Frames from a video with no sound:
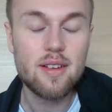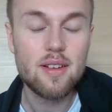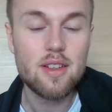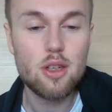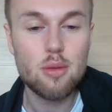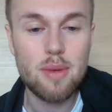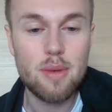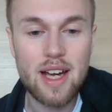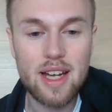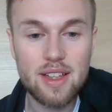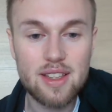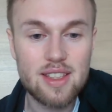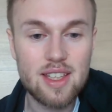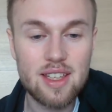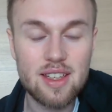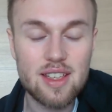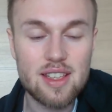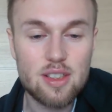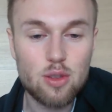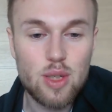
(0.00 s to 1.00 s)
You might,
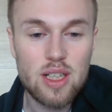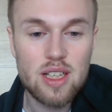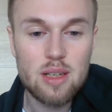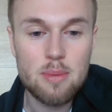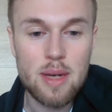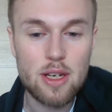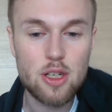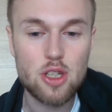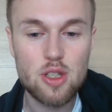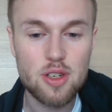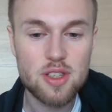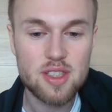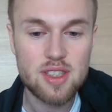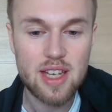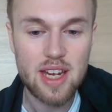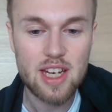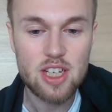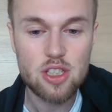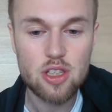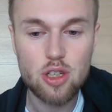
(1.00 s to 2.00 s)
in the three-dimensional
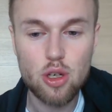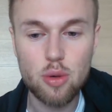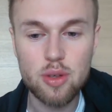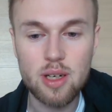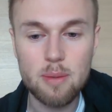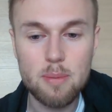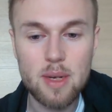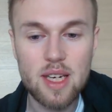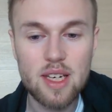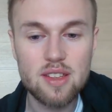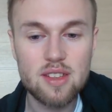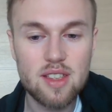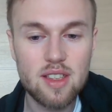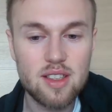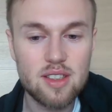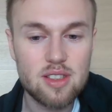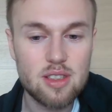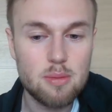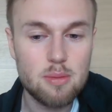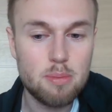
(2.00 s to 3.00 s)
stage, show an
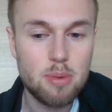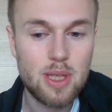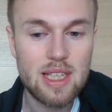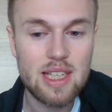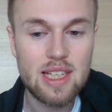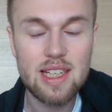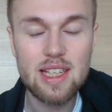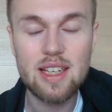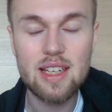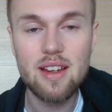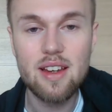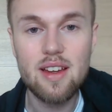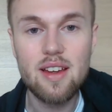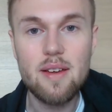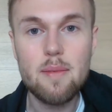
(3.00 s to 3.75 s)
ability to be